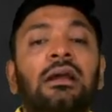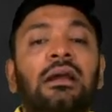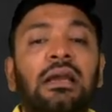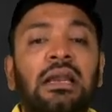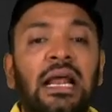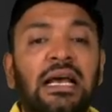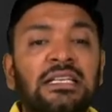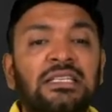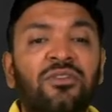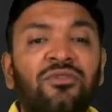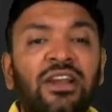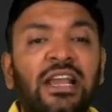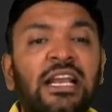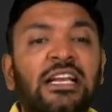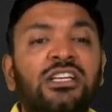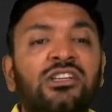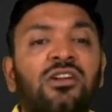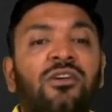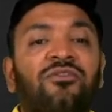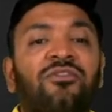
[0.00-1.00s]

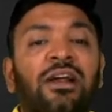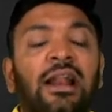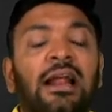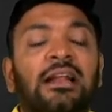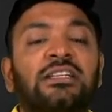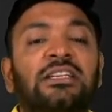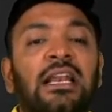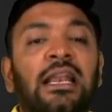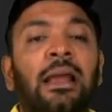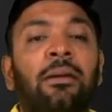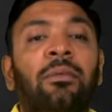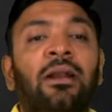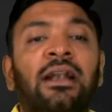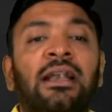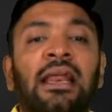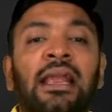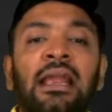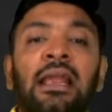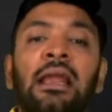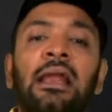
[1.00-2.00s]
classification of financial
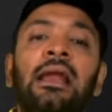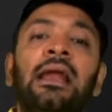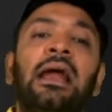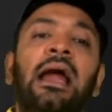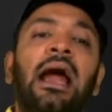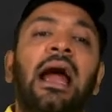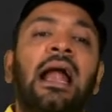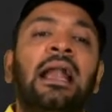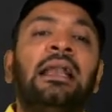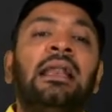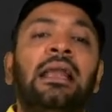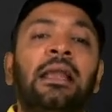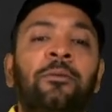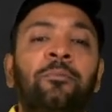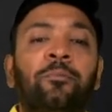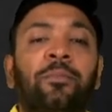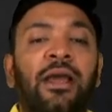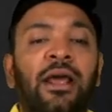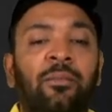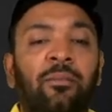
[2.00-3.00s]
liability, and
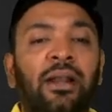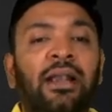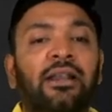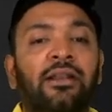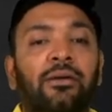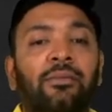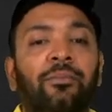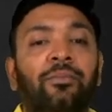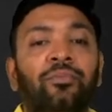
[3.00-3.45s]
impairment.